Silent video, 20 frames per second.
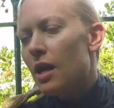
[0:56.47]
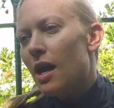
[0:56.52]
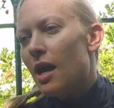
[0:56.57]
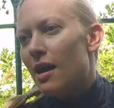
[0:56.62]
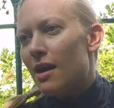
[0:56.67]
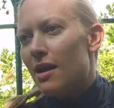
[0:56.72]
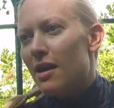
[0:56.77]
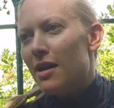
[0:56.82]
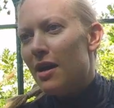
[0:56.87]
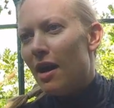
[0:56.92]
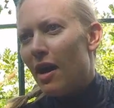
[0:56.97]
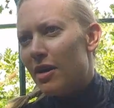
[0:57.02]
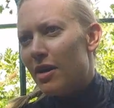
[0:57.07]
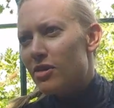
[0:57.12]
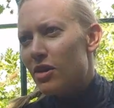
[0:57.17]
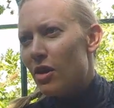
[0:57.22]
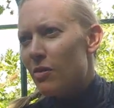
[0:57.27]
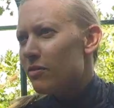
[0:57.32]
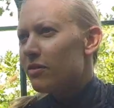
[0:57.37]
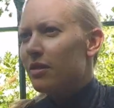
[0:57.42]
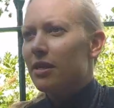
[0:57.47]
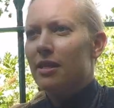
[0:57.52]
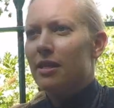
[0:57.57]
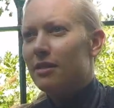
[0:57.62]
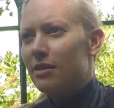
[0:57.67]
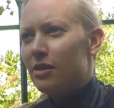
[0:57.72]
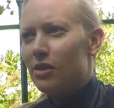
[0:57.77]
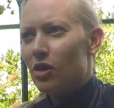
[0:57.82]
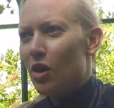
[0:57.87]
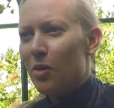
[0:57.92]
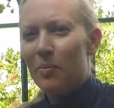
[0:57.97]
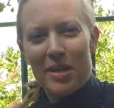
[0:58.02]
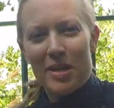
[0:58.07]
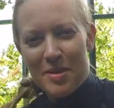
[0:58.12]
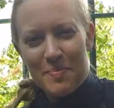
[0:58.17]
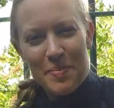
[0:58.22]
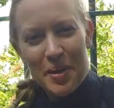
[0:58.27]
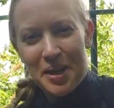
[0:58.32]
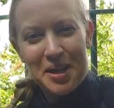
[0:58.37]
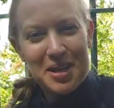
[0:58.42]
I don't think that you got many
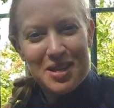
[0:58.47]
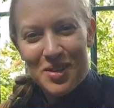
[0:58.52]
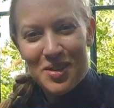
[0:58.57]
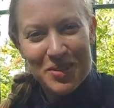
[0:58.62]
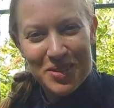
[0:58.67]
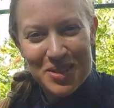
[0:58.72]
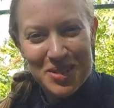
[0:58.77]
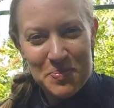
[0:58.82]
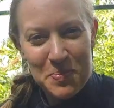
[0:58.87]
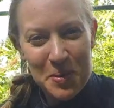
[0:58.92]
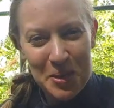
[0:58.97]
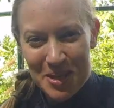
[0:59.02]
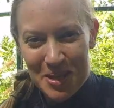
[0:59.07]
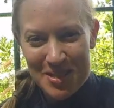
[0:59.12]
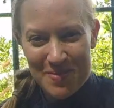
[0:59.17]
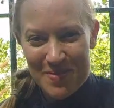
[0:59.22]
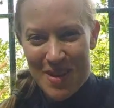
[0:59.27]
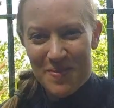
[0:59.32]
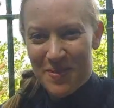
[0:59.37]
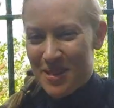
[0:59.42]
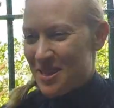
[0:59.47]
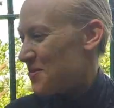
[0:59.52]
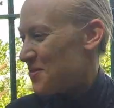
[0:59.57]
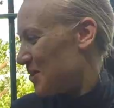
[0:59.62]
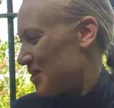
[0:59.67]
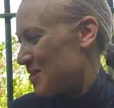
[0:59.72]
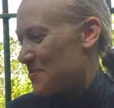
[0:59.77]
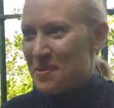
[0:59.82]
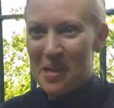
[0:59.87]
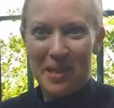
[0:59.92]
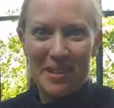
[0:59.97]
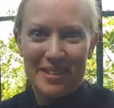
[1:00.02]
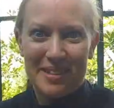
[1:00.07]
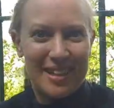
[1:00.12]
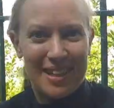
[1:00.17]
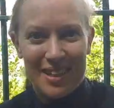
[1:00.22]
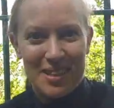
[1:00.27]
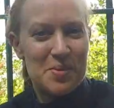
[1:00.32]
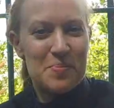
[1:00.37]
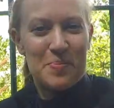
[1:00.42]
biker nods because maybe it wasn't part of the
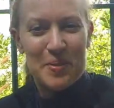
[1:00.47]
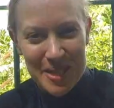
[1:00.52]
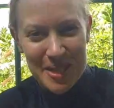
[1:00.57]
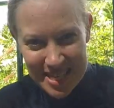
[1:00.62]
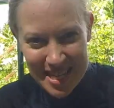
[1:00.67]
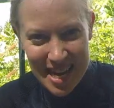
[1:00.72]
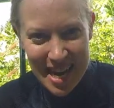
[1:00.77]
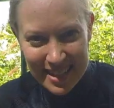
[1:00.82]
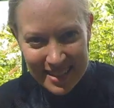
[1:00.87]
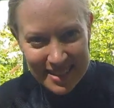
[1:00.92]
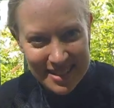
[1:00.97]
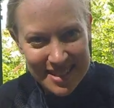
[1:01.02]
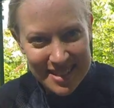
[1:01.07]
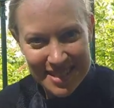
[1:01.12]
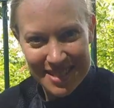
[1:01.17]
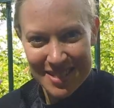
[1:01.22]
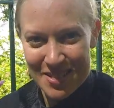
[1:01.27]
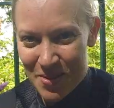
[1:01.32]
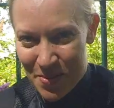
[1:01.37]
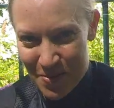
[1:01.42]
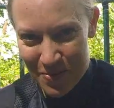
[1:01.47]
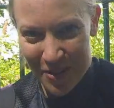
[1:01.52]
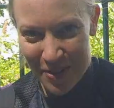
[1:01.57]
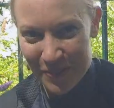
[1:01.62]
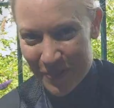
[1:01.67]
club because it had its two front